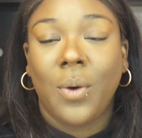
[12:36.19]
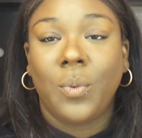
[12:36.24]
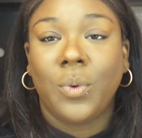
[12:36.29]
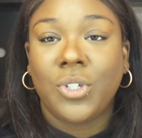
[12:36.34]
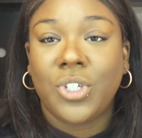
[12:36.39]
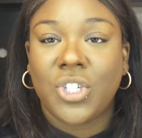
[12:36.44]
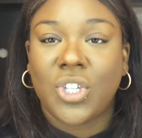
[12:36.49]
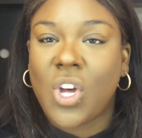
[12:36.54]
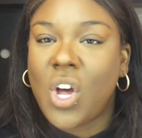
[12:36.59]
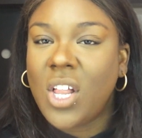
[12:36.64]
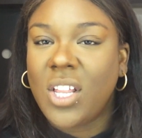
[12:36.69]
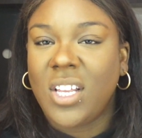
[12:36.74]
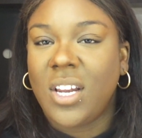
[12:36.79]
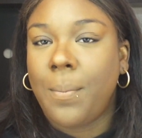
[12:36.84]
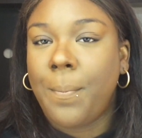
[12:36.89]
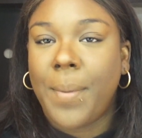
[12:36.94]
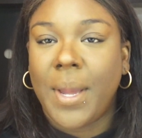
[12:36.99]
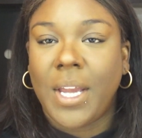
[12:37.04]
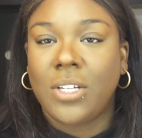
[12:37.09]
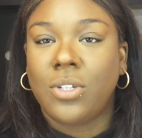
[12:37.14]
We'll just call it
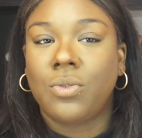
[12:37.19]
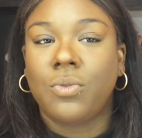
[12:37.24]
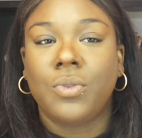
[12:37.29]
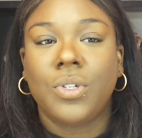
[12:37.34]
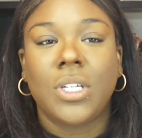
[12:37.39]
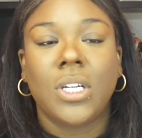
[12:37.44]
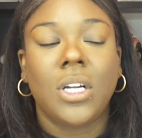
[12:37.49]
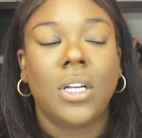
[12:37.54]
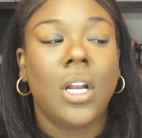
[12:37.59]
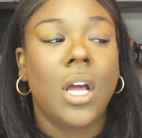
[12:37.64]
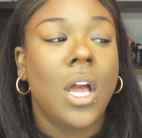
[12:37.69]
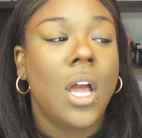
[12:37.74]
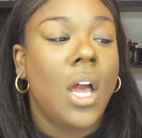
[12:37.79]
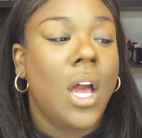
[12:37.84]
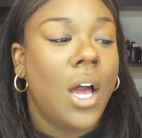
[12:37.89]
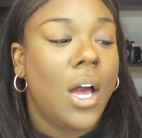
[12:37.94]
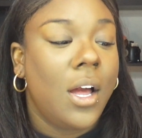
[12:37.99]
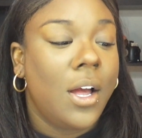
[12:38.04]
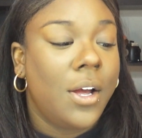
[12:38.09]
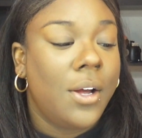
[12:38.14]
a base routine.
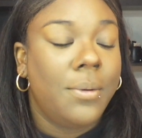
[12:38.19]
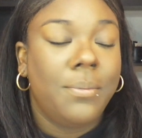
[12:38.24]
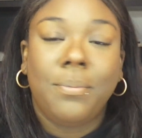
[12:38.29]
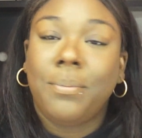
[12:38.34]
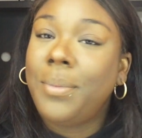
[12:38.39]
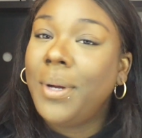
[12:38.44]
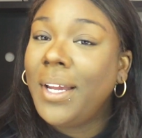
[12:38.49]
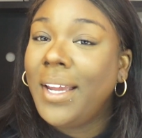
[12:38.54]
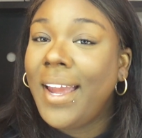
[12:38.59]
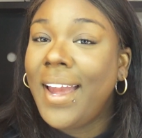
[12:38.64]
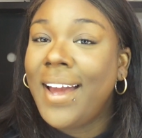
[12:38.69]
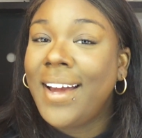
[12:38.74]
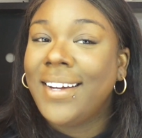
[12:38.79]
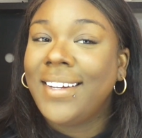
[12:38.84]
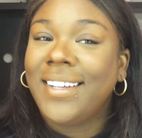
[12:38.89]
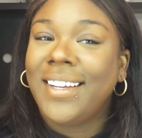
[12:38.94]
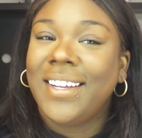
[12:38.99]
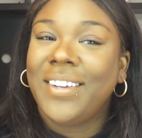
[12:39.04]
But yeah,